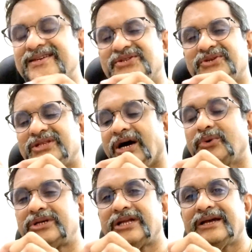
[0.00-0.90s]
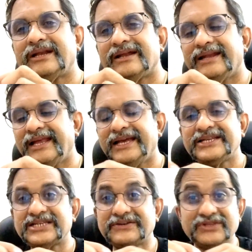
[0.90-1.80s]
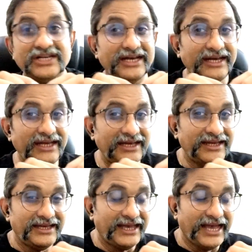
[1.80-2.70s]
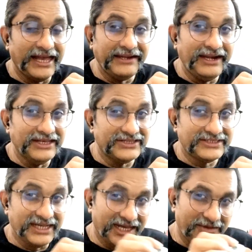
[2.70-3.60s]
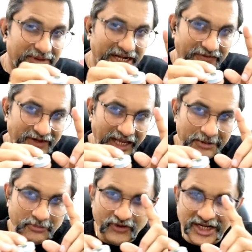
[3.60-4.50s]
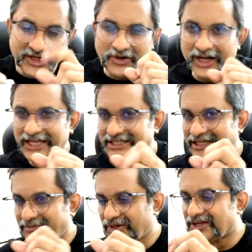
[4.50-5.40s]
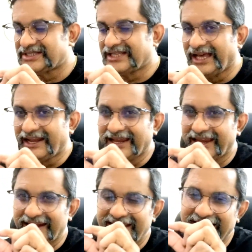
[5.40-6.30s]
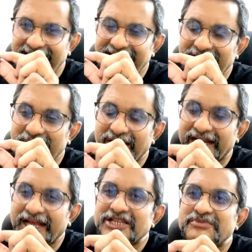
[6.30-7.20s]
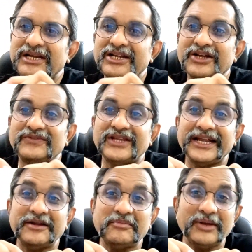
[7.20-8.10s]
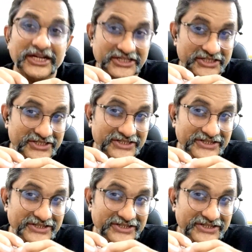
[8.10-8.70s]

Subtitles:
So the outer layers of the annulus are made of type 1 collagen because they are nearing to the attachment of the end plates,